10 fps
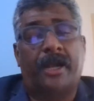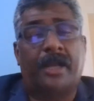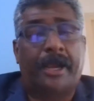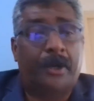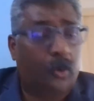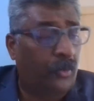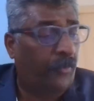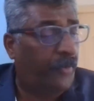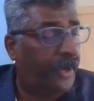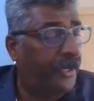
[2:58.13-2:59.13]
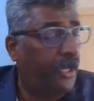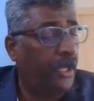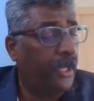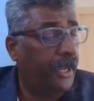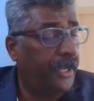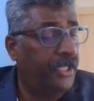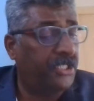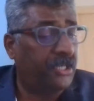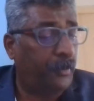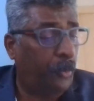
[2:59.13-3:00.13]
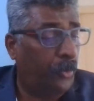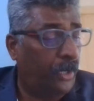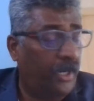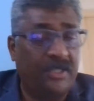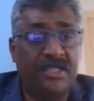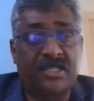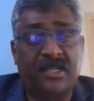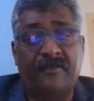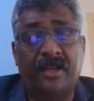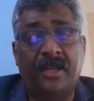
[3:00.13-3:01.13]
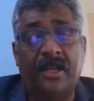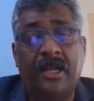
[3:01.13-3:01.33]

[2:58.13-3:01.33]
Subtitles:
and I don't find any support at this level